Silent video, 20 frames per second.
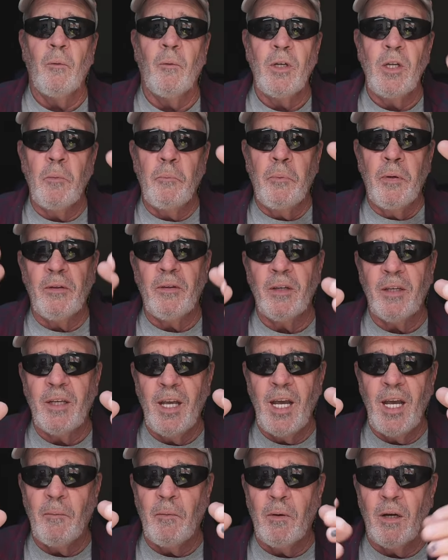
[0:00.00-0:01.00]
And when you put
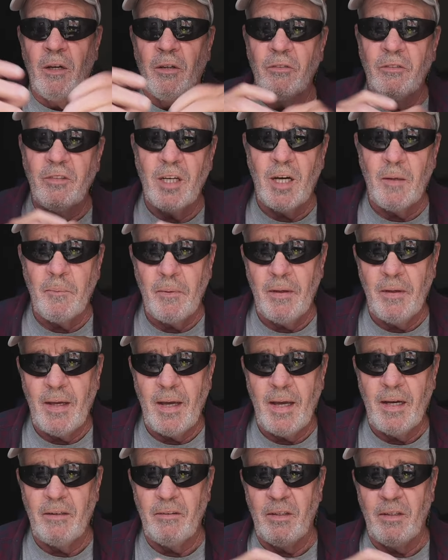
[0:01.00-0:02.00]
the camera on top
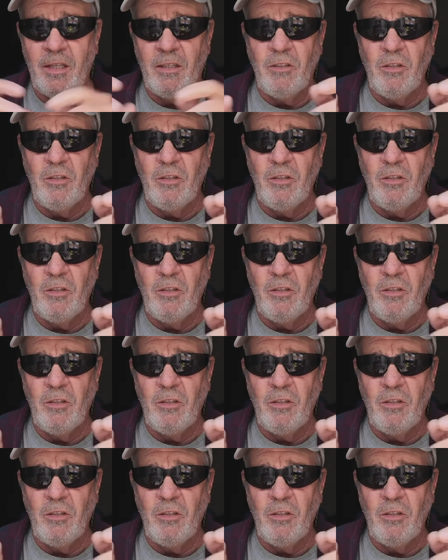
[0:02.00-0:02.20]
of that,